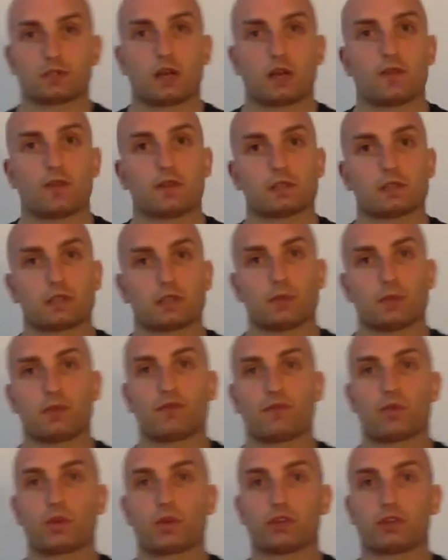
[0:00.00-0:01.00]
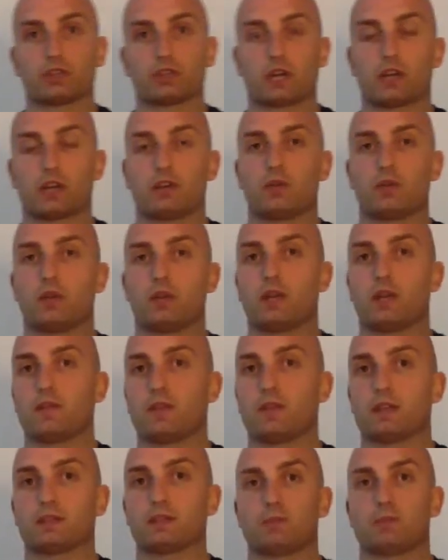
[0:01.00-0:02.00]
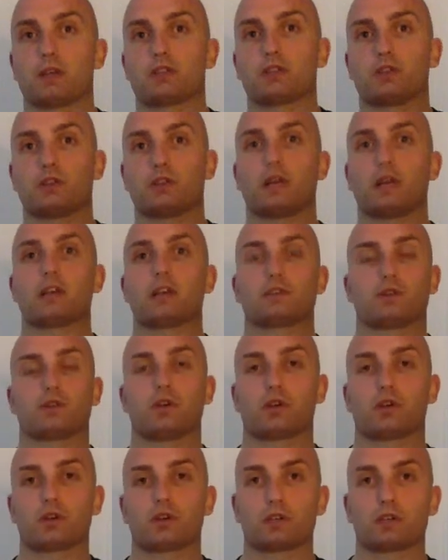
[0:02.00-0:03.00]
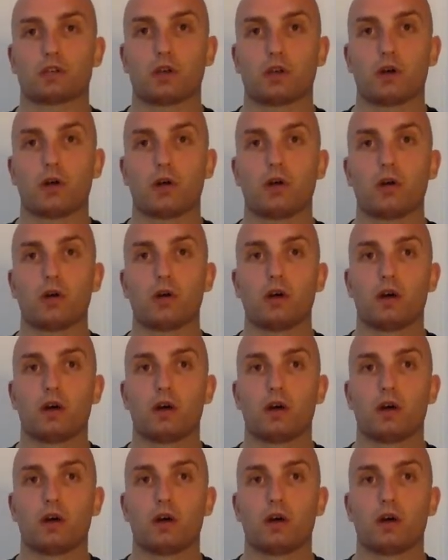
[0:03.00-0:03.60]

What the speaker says: Obviously, before you try to do any of this, make sure you guys are all good to go.